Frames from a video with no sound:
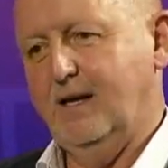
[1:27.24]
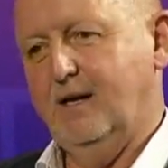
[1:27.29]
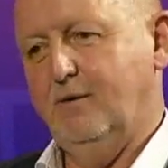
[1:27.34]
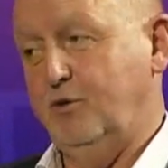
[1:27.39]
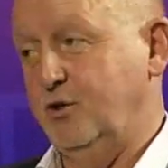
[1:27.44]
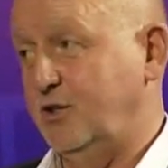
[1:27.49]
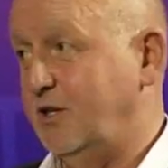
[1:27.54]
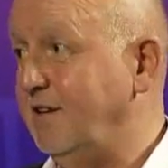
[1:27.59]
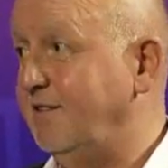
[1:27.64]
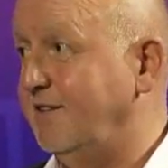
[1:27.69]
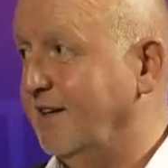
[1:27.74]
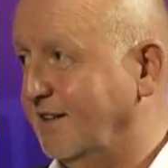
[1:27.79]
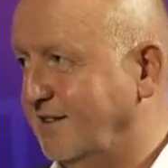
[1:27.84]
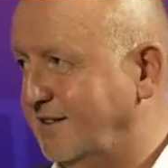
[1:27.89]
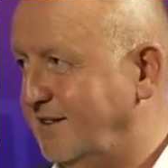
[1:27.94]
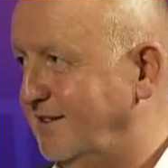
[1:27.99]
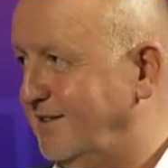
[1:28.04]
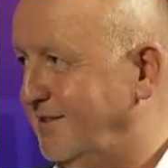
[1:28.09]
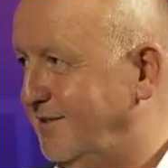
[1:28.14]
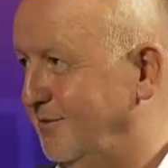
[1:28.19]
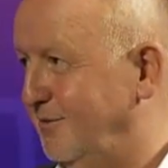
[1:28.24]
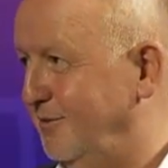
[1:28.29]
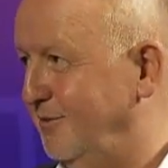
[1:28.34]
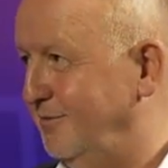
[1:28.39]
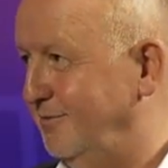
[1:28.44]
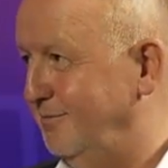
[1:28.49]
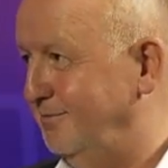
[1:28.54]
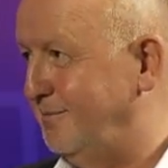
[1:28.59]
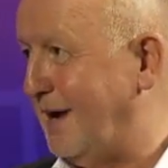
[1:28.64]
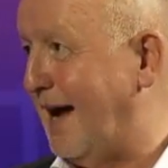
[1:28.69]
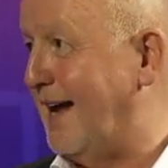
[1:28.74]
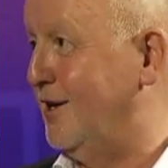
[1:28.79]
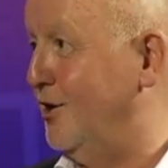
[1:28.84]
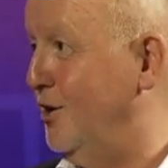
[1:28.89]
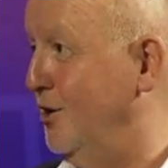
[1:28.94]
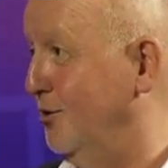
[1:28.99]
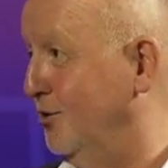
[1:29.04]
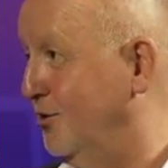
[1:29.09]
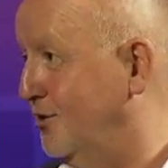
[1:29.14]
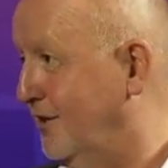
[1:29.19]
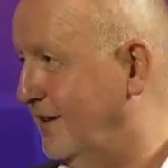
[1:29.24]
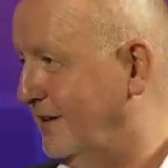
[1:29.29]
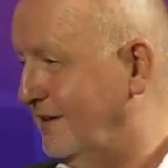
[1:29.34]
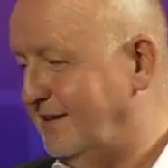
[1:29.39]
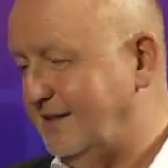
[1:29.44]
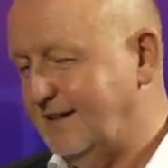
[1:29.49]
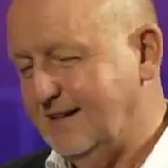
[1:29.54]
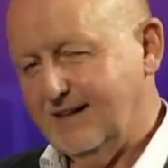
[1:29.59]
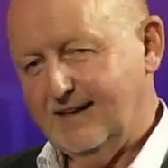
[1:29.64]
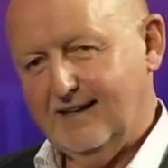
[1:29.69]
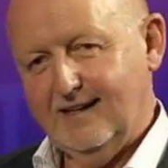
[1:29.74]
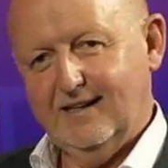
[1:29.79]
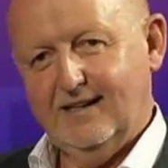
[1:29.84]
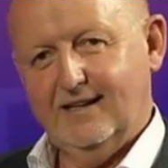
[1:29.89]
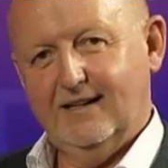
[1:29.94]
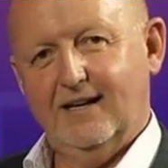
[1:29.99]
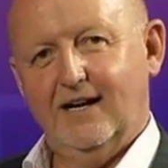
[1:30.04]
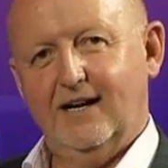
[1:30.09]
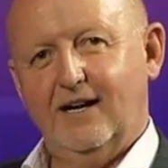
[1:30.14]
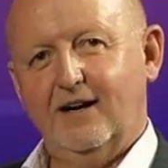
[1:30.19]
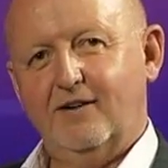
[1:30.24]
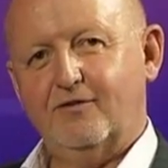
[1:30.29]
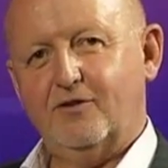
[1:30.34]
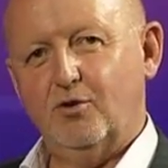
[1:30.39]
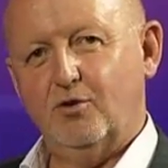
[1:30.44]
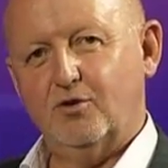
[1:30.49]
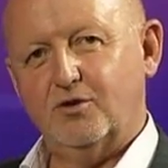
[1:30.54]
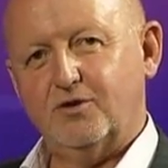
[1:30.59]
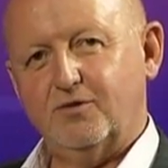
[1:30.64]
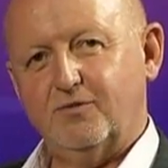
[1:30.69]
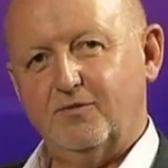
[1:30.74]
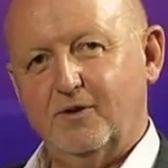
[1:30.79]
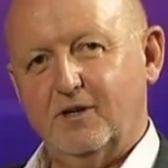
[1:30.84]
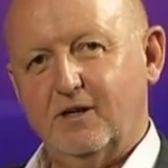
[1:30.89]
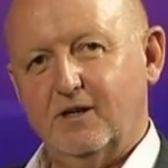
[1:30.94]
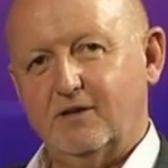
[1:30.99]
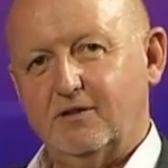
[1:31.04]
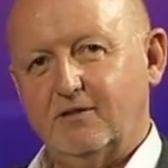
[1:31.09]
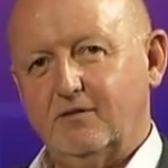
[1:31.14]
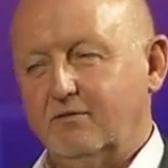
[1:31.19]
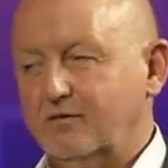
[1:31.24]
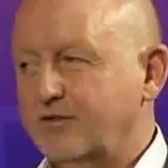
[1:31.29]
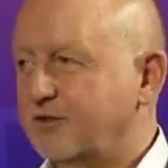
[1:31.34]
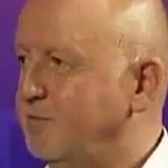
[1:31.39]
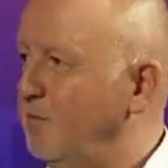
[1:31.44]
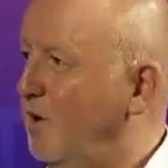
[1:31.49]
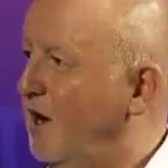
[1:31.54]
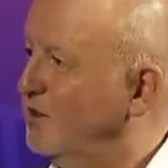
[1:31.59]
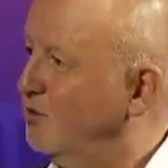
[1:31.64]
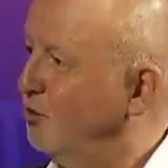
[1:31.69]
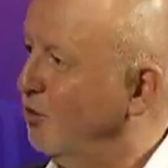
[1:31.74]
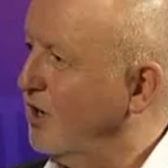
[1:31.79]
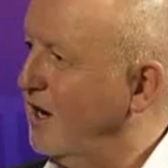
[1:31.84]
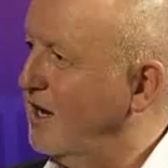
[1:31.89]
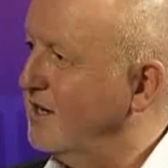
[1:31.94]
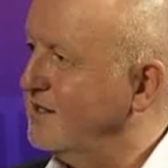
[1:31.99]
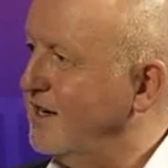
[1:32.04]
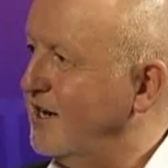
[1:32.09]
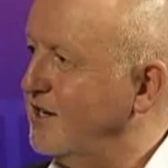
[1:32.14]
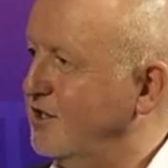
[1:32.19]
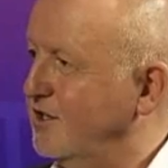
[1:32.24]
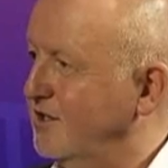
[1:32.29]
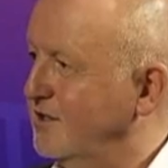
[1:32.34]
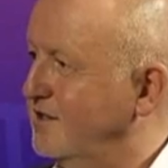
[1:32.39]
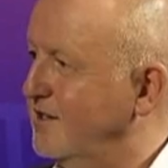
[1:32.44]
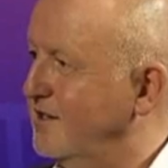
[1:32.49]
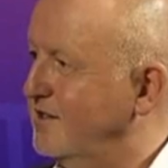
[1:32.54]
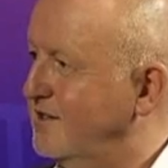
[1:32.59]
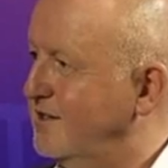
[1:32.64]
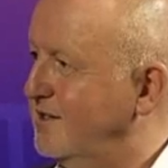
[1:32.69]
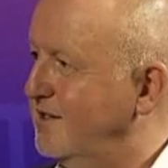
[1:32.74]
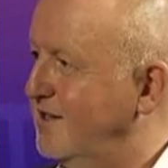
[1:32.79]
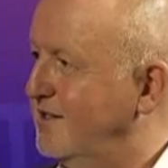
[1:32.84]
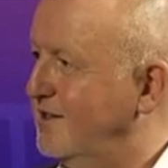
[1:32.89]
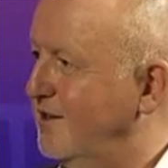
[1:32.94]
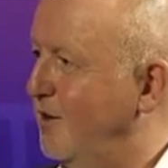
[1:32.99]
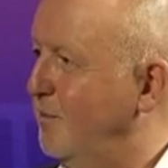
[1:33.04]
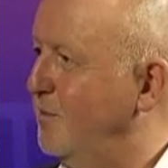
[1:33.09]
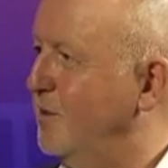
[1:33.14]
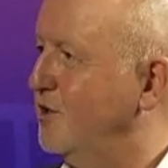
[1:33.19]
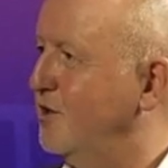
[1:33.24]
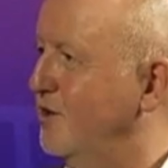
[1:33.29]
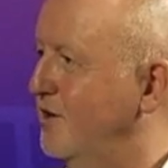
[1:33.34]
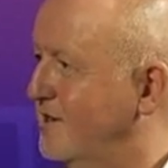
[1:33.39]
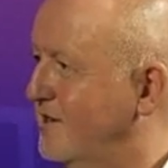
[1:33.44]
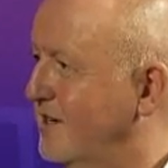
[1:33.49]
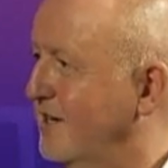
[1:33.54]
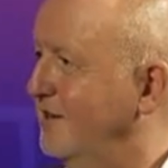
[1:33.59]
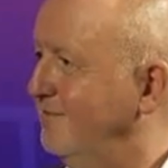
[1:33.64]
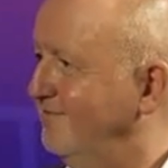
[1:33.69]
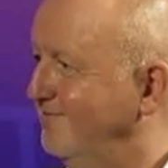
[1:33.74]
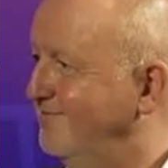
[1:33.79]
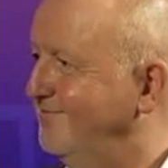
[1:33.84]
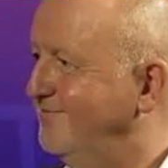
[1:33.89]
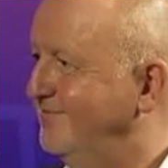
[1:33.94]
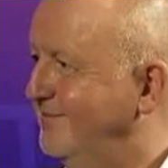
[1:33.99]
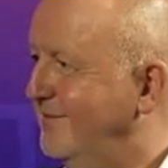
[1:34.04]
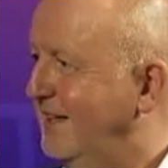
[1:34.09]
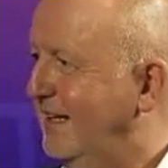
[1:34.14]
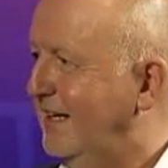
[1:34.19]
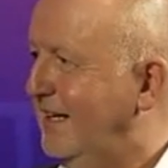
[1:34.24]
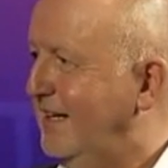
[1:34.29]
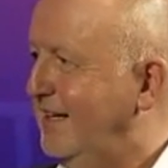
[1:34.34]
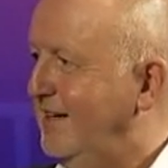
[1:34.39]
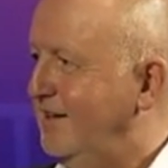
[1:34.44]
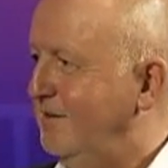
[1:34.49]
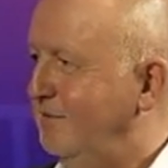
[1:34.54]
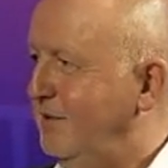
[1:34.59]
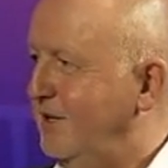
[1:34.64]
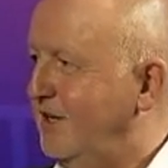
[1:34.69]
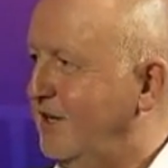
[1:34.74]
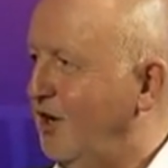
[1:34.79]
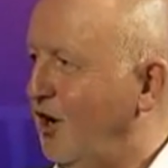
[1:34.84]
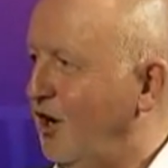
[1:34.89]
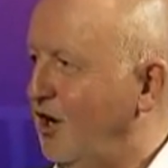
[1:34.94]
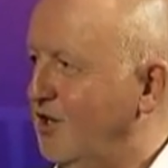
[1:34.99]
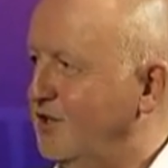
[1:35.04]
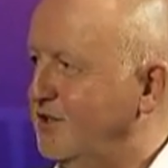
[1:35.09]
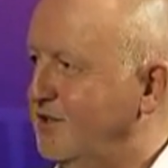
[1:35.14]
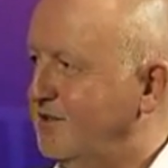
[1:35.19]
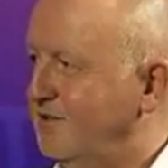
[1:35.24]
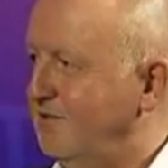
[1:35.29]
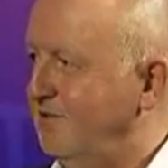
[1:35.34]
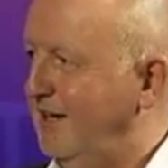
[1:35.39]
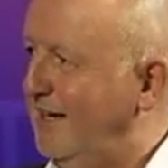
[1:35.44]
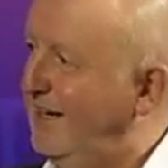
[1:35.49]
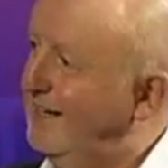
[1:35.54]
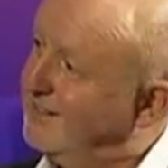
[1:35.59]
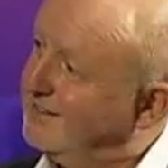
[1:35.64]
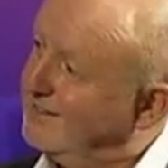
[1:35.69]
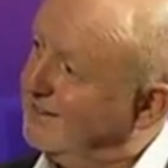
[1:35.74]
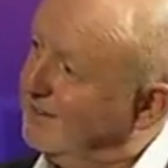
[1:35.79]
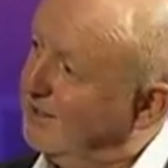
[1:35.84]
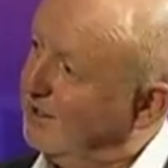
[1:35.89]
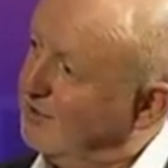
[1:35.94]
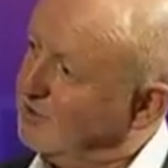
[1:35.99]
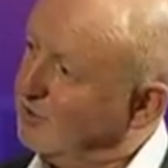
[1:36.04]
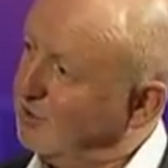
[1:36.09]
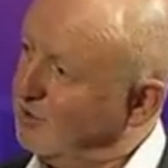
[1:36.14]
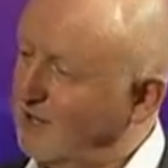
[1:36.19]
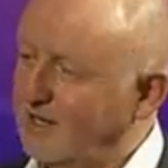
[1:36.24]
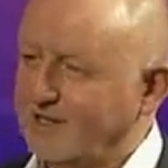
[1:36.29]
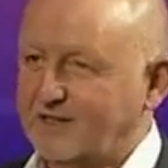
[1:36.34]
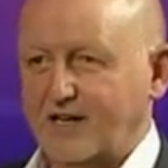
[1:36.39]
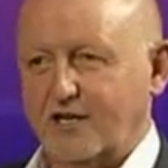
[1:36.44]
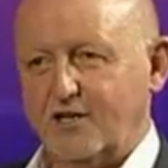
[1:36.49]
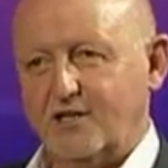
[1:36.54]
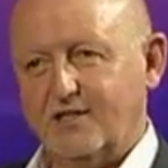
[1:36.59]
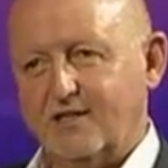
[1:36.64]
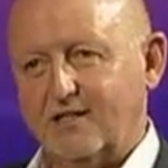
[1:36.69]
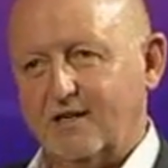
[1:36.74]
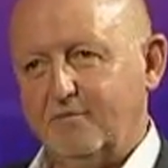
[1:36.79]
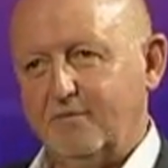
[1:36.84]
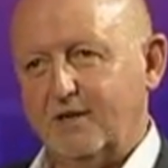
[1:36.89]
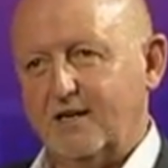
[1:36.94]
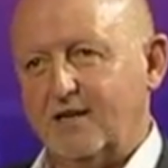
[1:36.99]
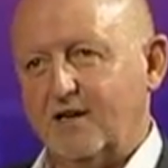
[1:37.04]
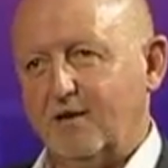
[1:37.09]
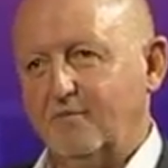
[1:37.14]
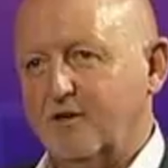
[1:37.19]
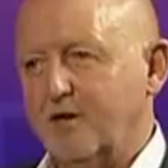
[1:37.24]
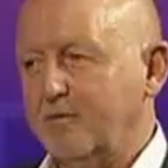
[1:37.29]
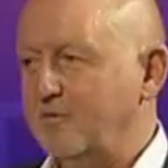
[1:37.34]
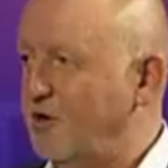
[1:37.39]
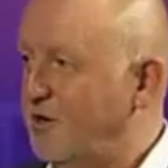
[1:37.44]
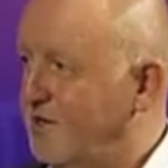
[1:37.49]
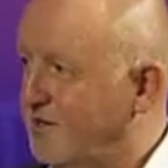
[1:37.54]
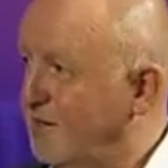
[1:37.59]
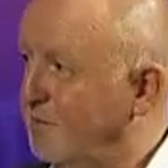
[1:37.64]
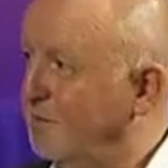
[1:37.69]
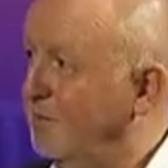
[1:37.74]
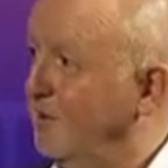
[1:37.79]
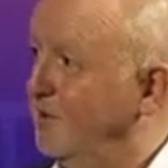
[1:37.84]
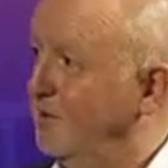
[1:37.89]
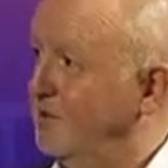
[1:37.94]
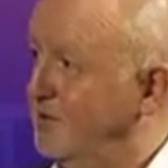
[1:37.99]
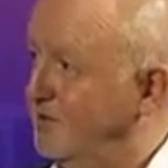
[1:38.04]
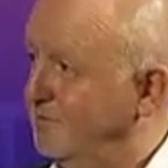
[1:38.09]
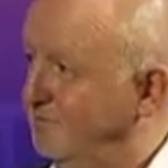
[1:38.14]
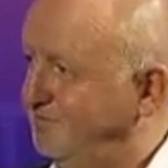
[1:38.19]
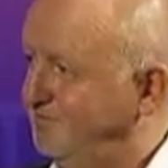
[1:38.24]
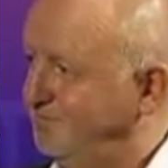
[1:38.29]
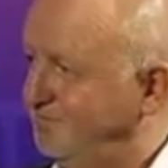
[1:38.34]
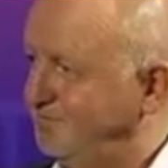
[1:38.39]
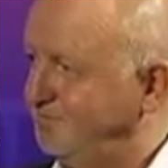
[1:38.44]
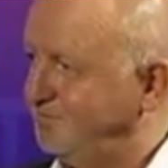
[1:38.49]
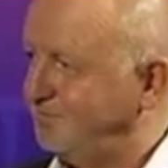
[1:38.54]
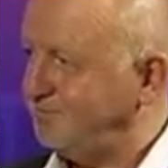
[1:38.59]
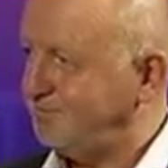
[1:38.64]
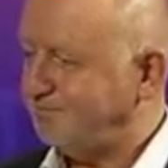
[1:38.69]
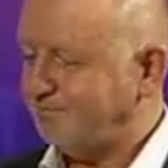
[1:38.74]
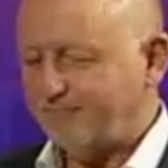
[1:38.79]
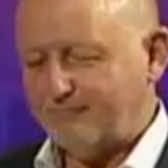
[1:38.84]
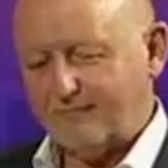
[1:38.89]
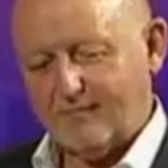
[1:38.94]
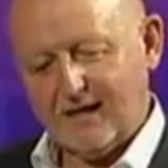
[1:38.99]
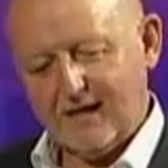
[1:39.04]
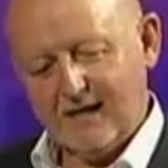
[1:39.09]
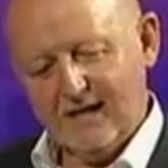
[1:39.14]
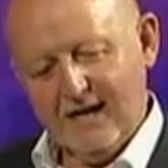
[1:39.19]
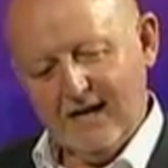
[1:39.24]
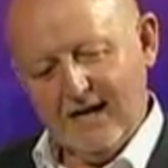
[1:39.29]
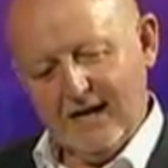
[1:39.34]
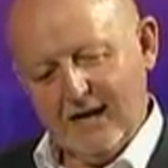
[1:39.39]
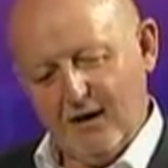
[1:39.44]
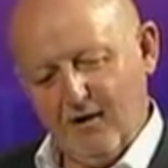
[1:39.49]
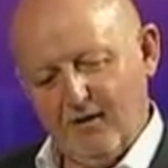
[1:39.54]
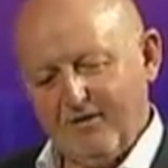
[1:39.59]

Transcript: which he thinks is bad news. Of course, for smart organizations, it's an opportunity because leaders in those organizations can become community builders. Now, I